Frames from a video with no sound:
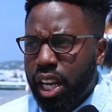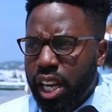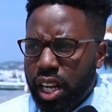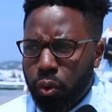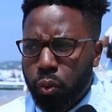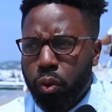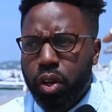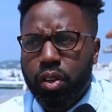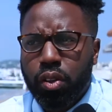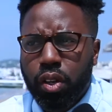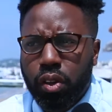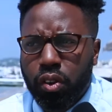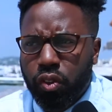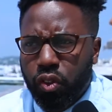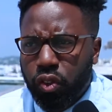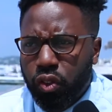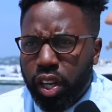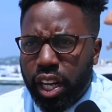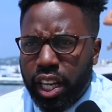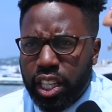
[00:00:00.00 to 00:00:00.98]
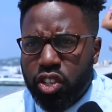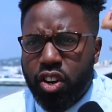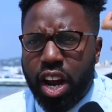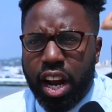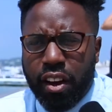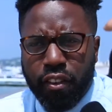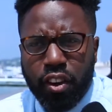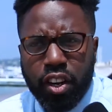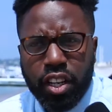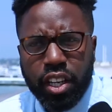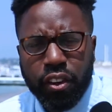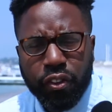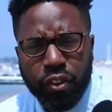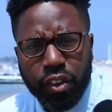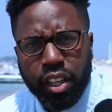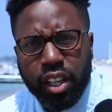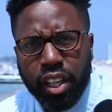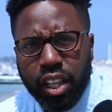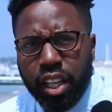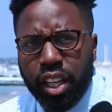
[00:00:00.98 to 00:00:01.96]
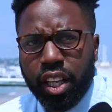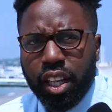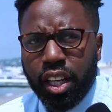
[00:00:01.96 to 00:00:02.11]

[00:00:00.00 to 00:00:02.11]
And it would interact very differently.